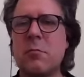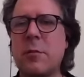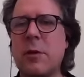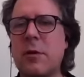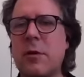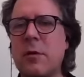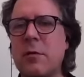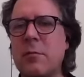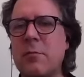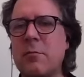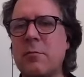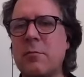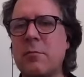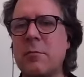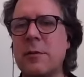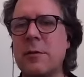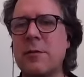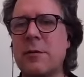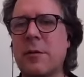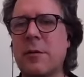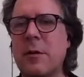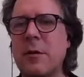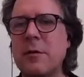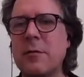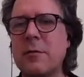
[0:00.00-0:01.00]
yeah
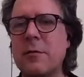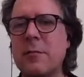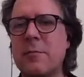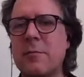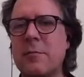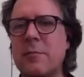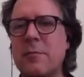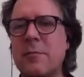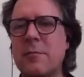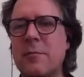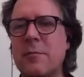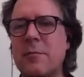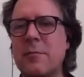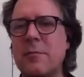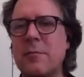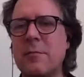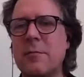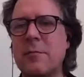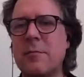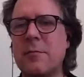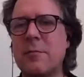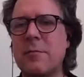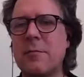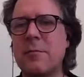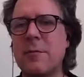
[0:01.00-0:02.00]
it's gone
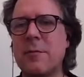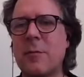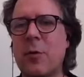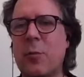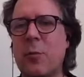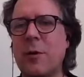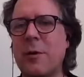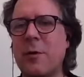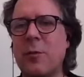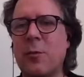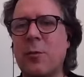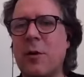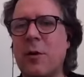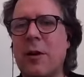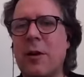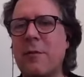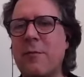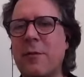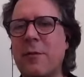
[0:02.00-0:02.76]
nobody will